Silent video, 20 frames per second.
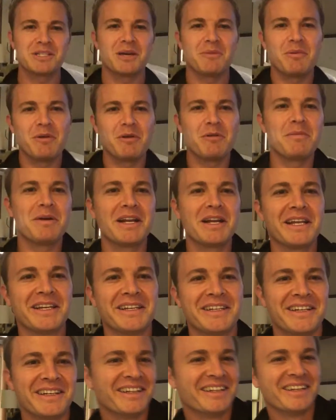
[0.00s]
up,
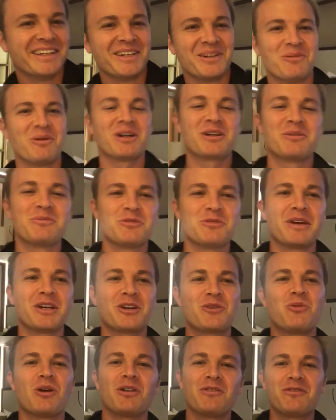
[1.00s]
everybody? Welcome to my
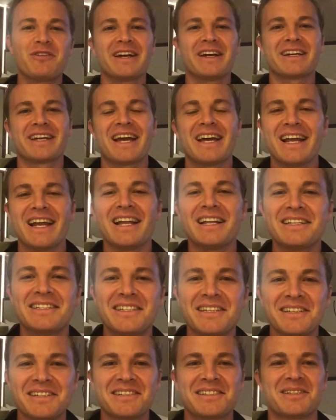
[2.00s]
qualifying
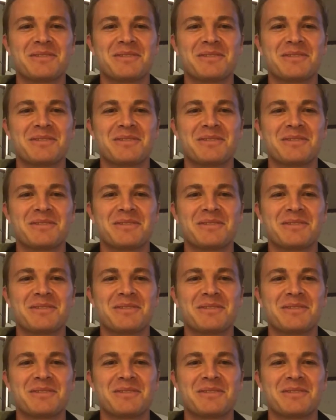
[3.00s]
analysis.